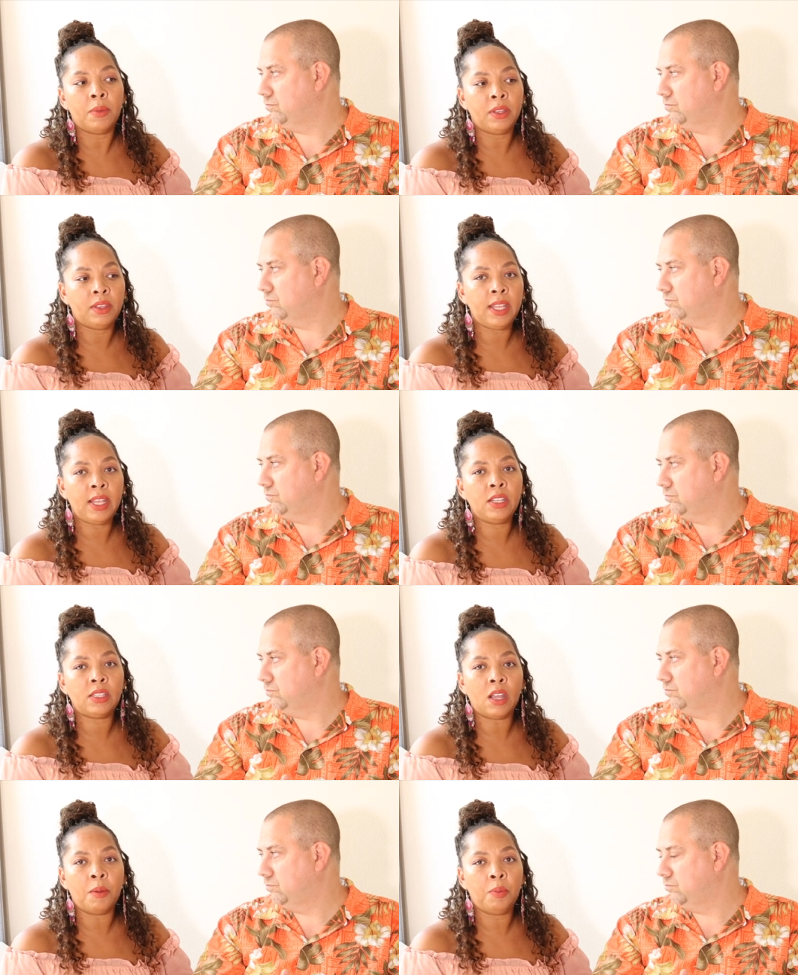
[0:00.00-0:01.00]
Speaker 1: but
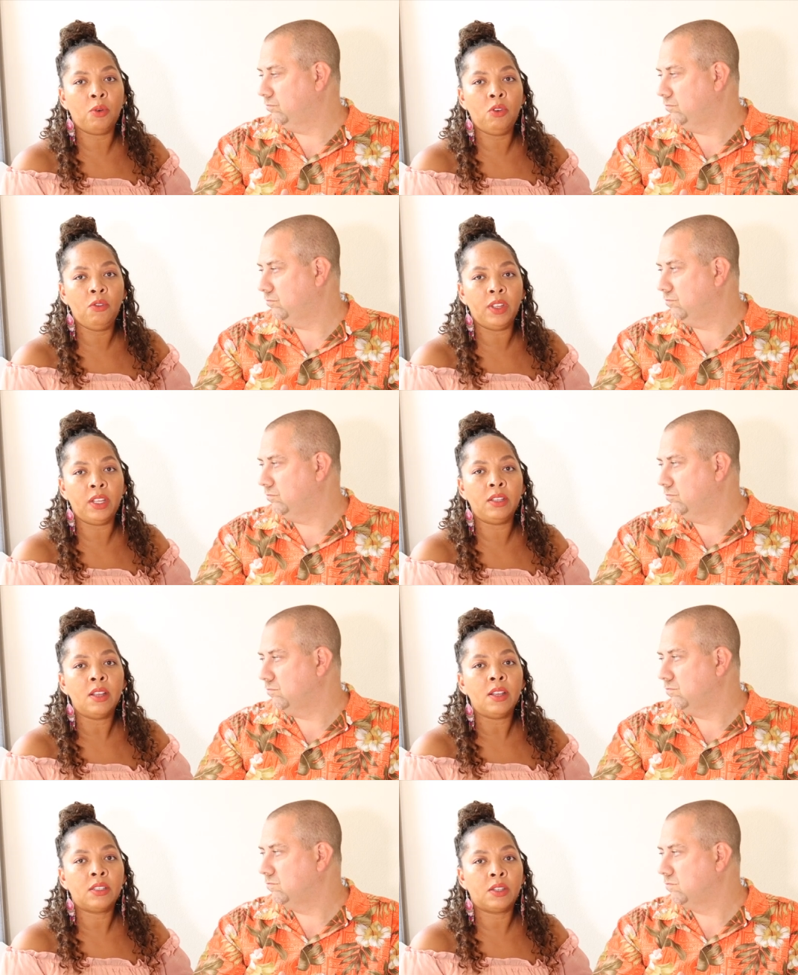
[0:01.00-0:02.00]
these are proven
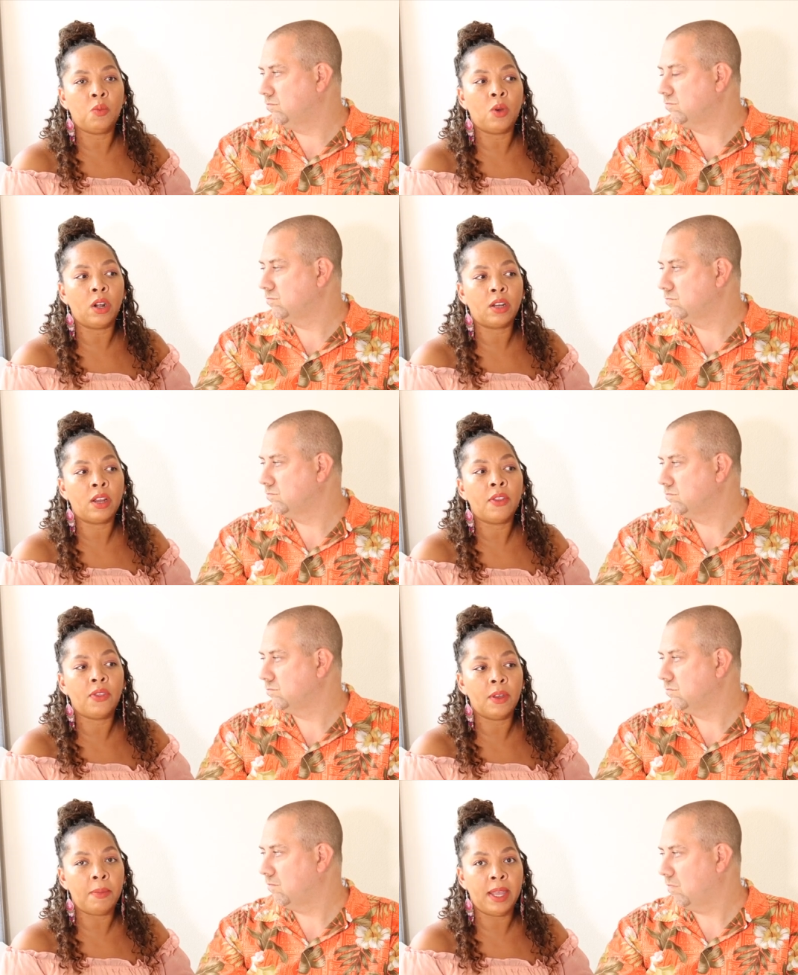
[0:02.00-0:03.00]
to work
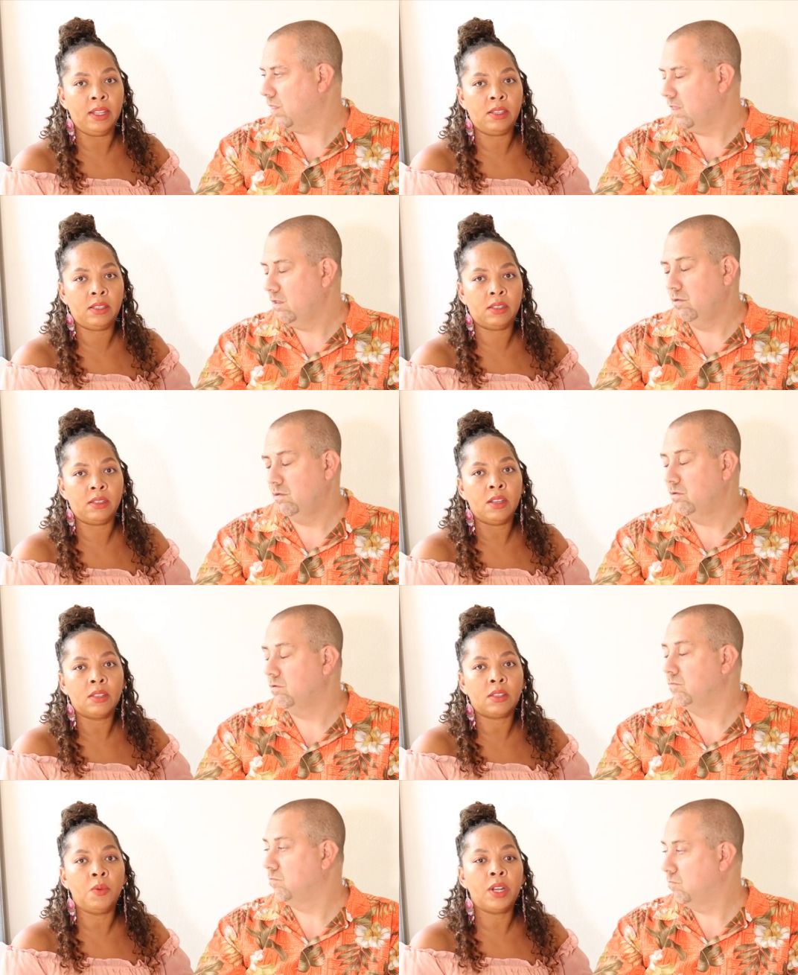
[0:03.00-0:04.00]
the best.
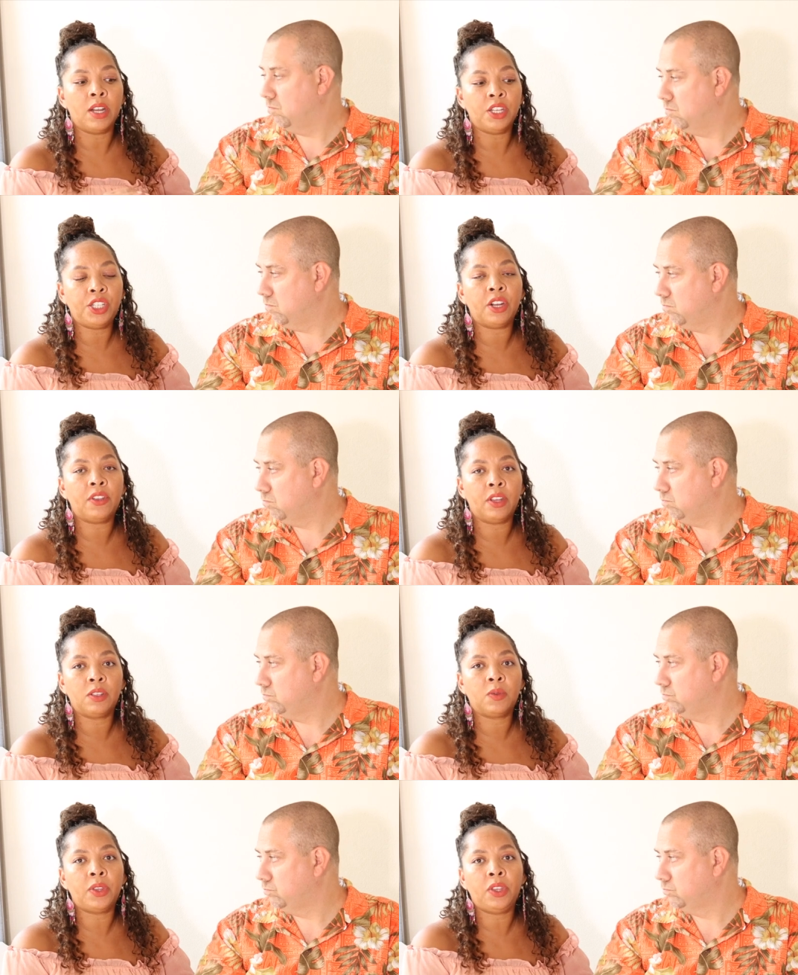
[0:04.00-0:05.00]
So we're going to share
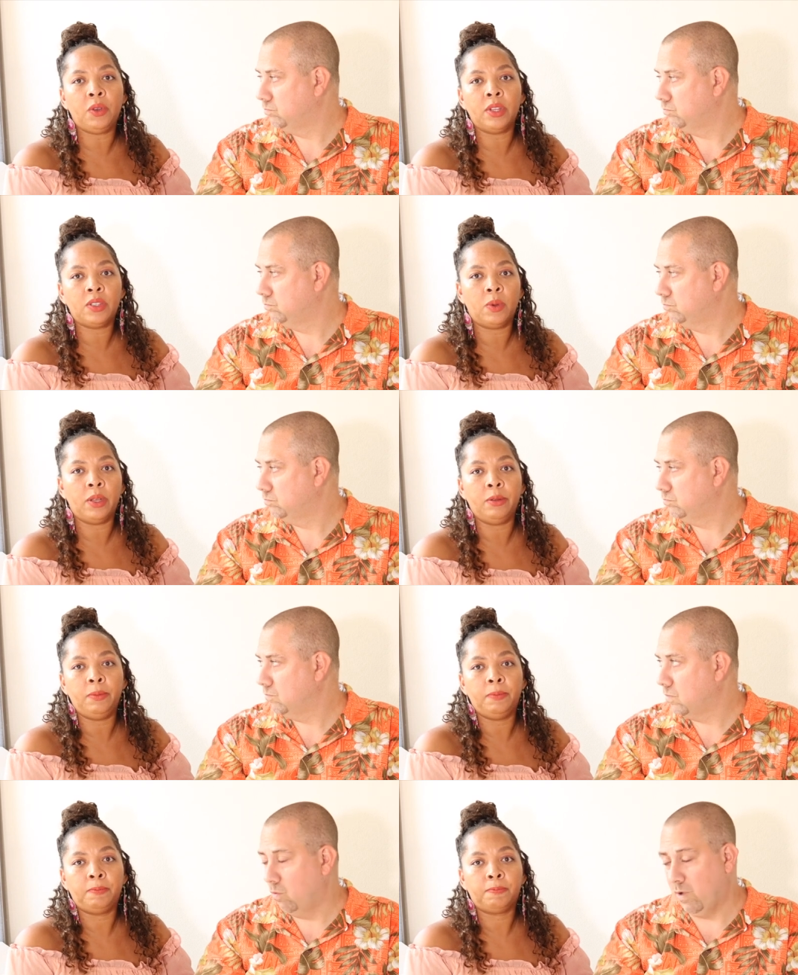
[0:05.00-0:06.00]
those with you as well.
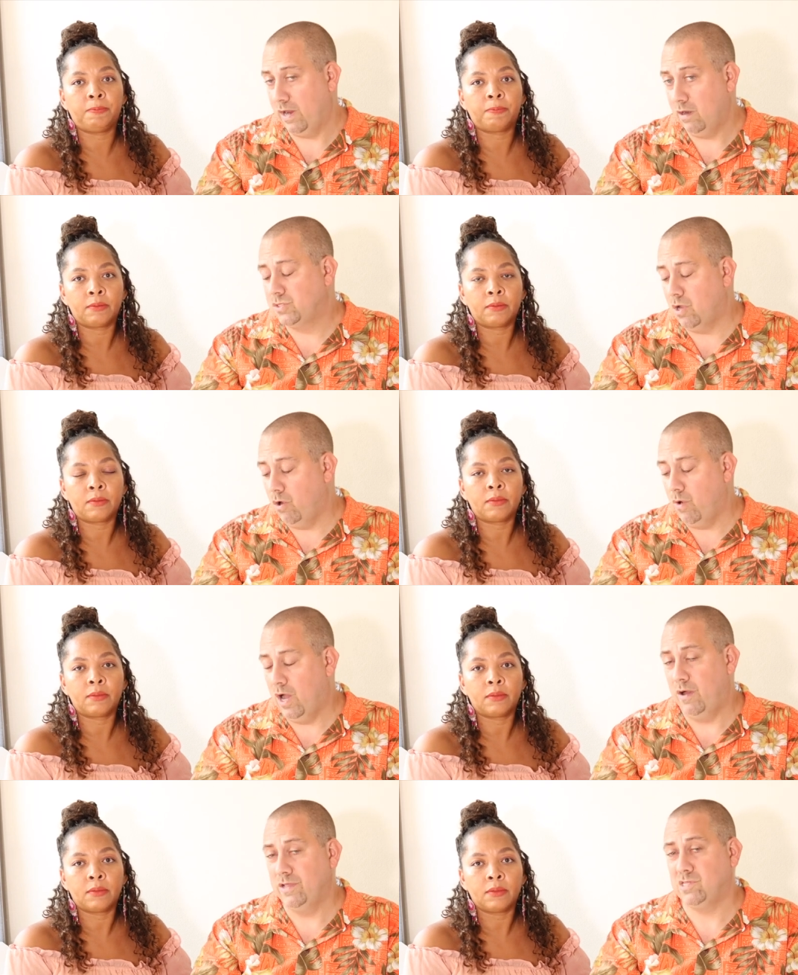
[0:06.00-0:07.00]
Speaker 2: Right. So
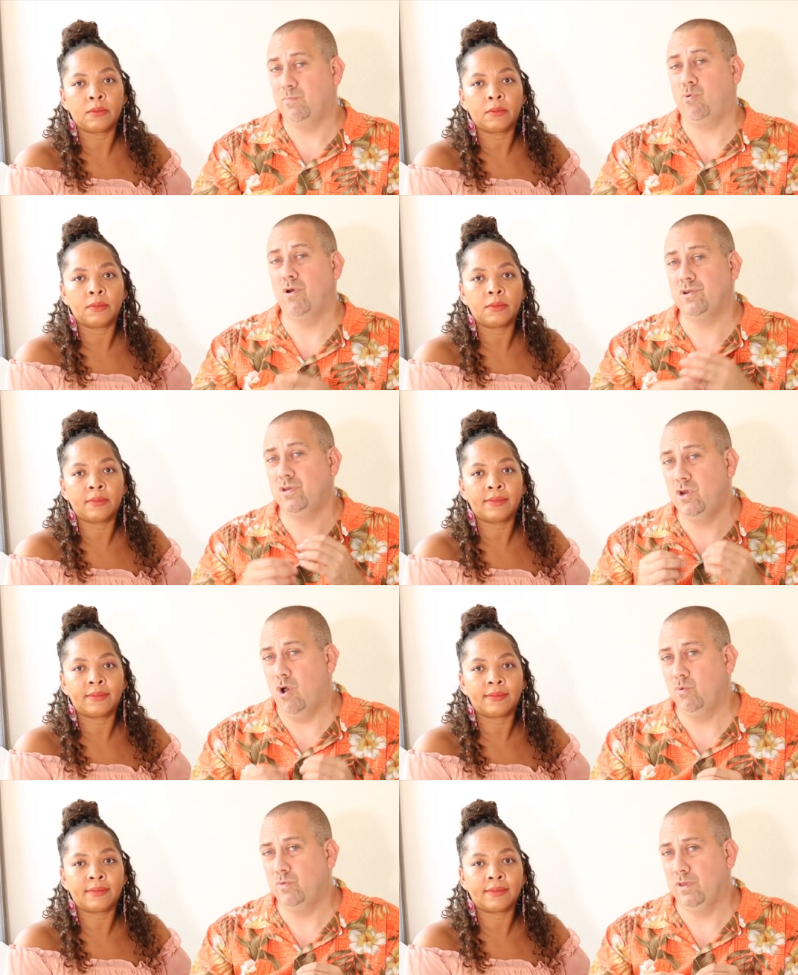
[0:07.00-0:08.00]
it's important to
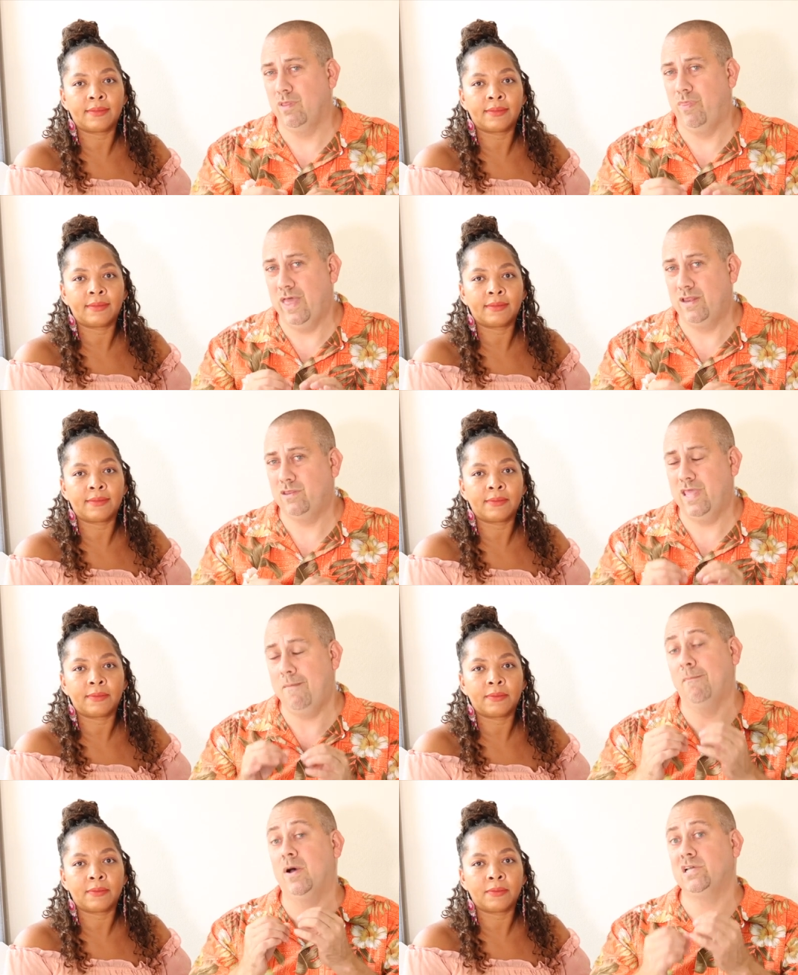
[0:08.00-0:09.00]
note that
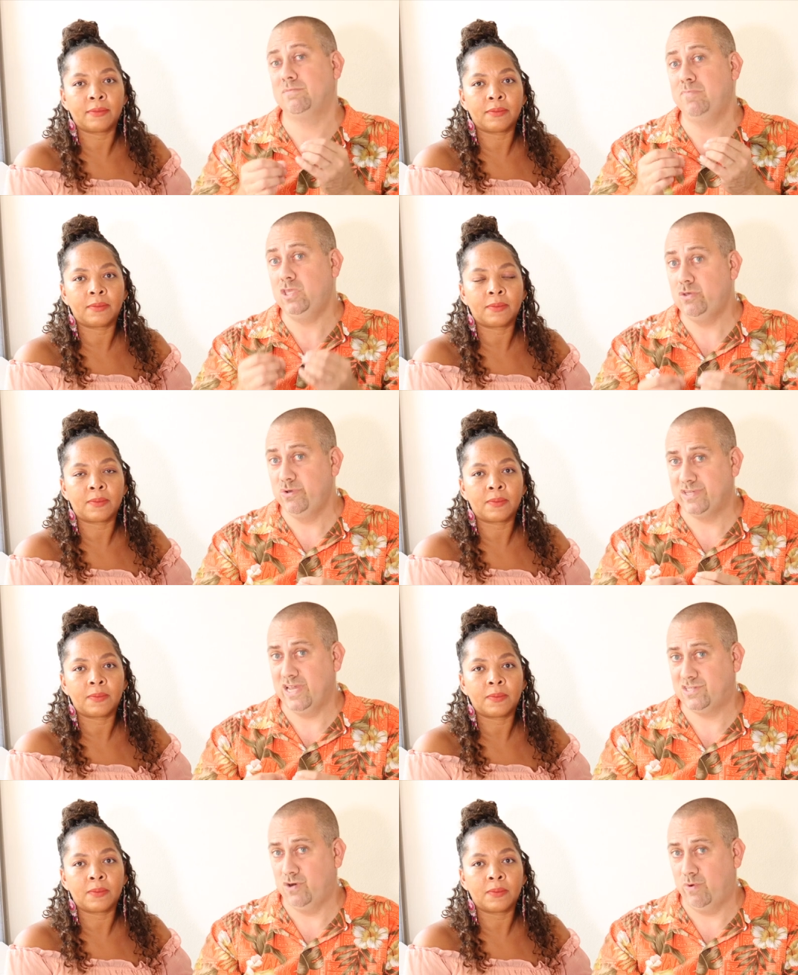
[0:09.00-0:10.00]
they must be used
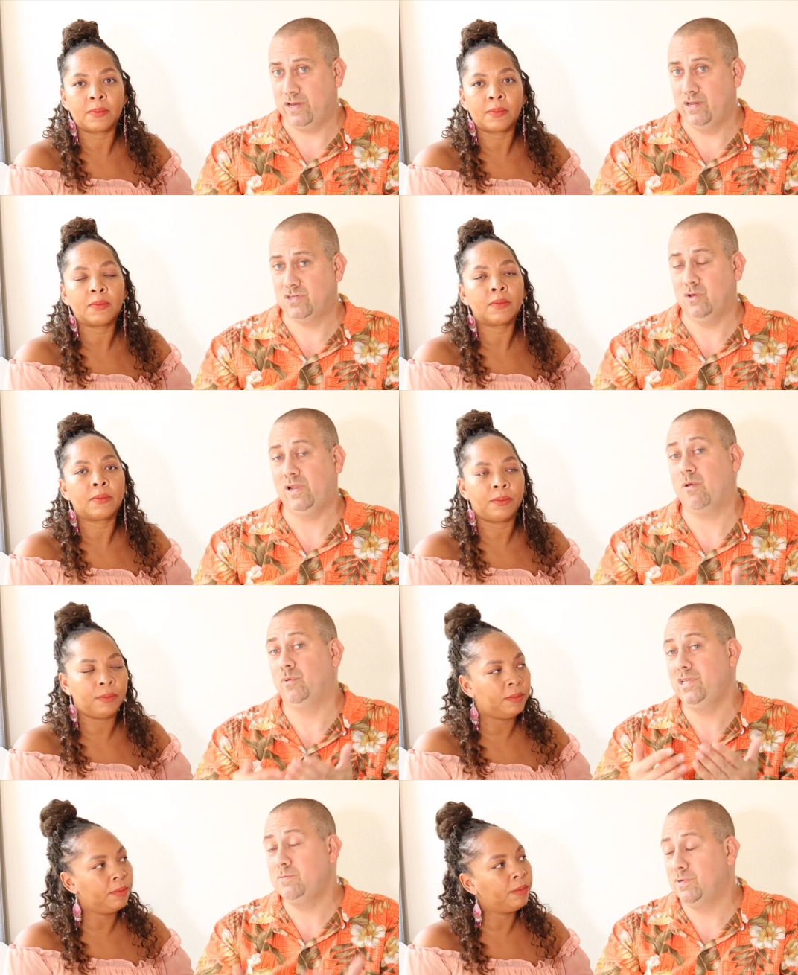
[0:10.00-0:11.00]
as directed. So like
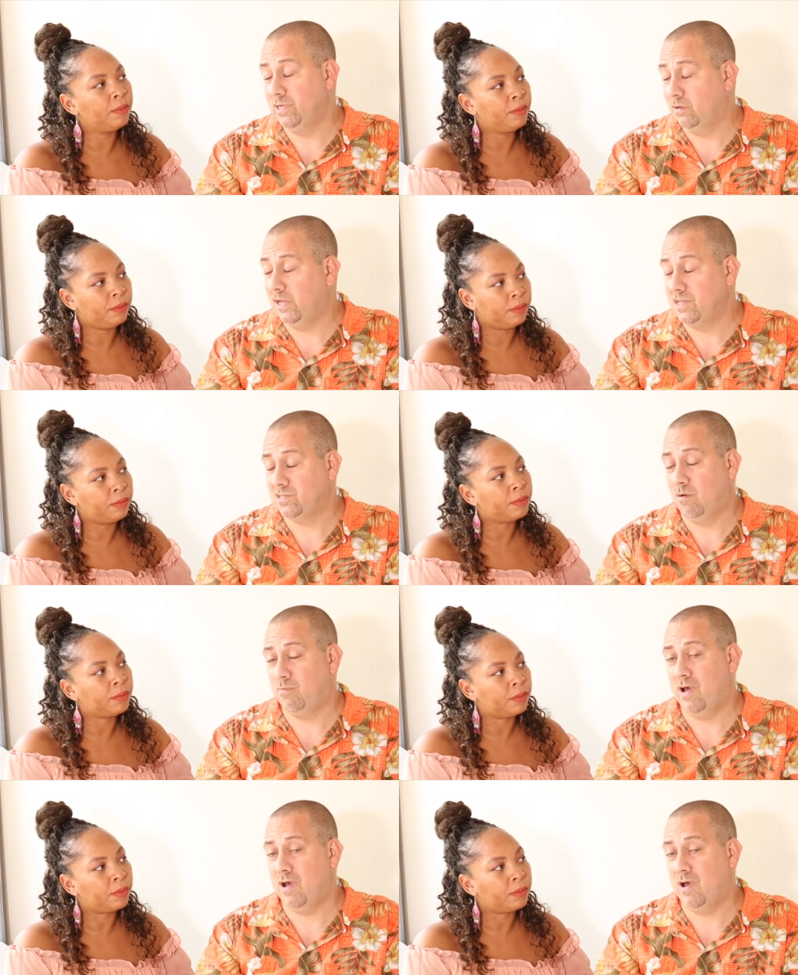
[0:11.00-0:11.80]
with these particular Lysol